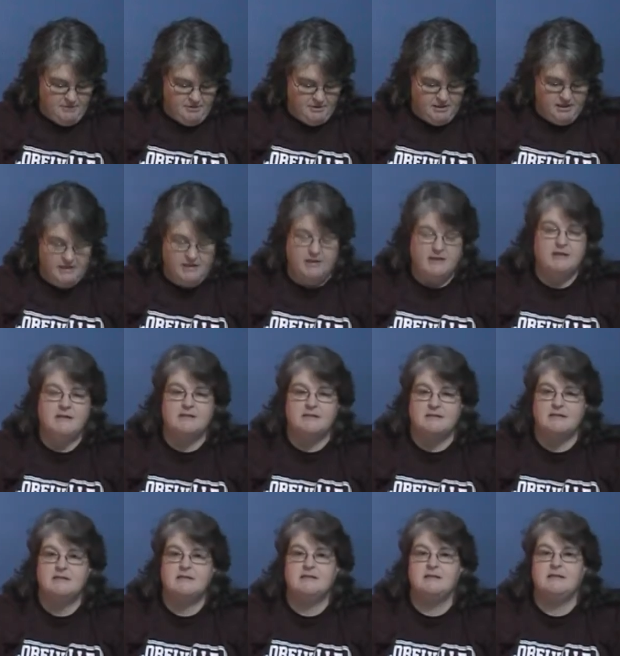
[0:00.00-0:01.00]
10 because
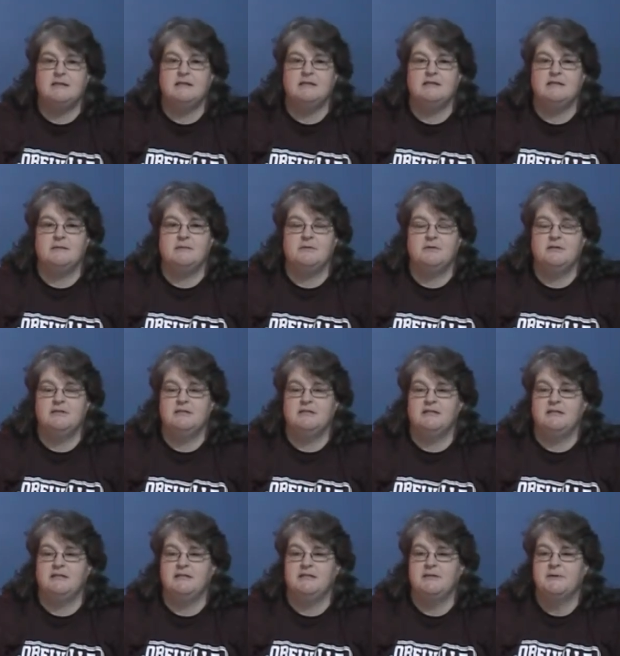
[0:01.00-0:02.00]
it's December the
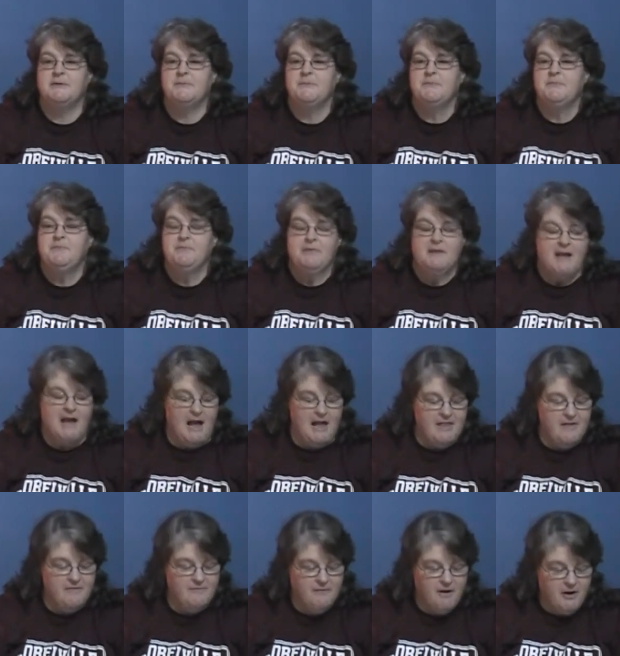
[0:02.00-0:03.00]
10th.
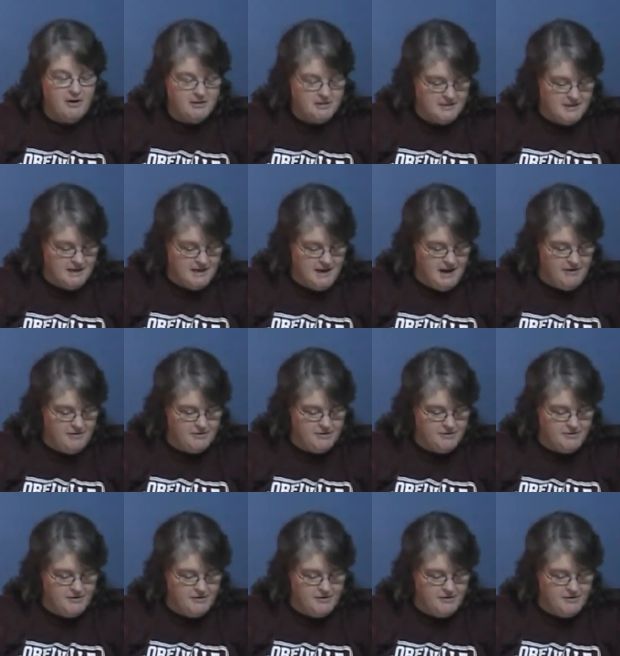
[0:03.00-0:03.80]
And the first thing I was